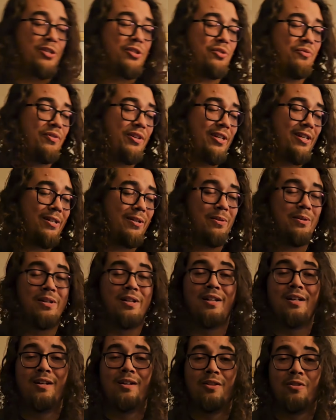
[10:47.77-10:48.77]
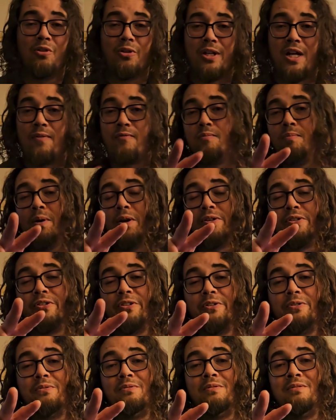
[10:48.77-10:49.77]
the video. Look out for part
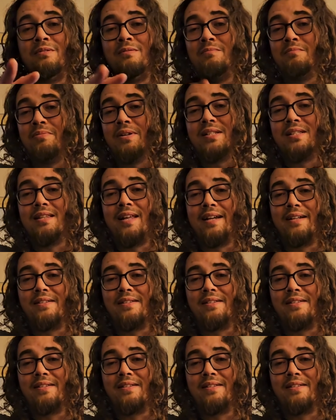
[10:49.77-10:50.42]
2. Press like and